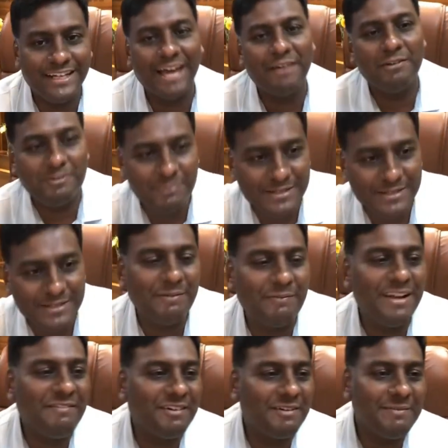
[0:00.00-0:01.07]
I was busy
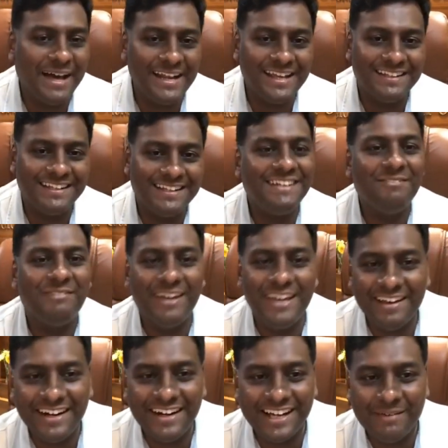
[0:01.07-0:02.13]
preparing for my arrears. They said, why you
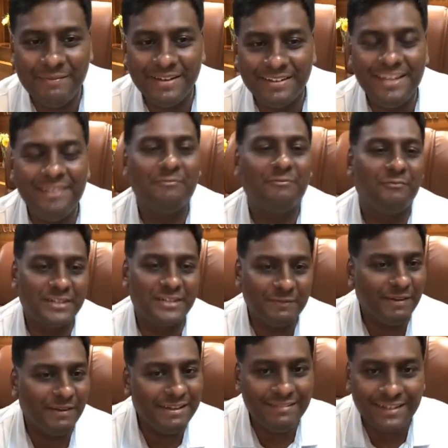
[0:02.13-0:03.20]
are not coming? See, first of
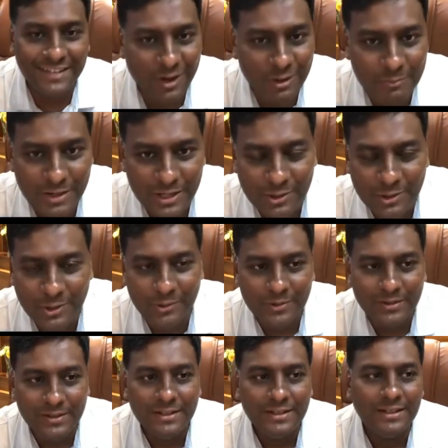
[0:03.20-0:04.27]
all, they did not allow me to go.
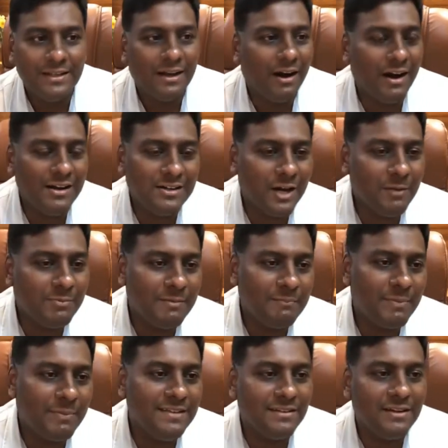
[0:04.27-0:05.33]
All top
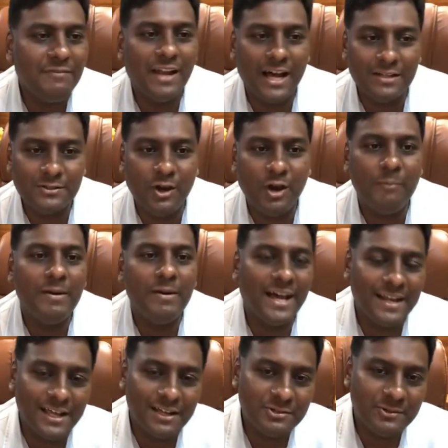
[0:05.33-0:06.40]
companies, will ask you how many
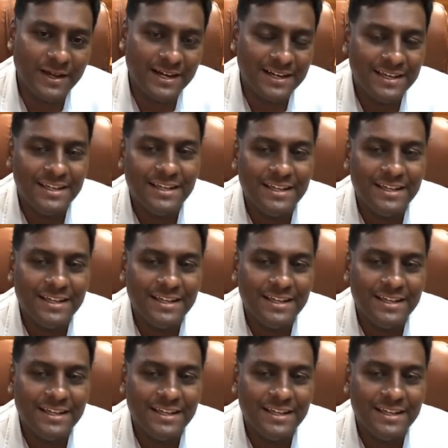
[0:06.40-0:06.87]
arrears you had.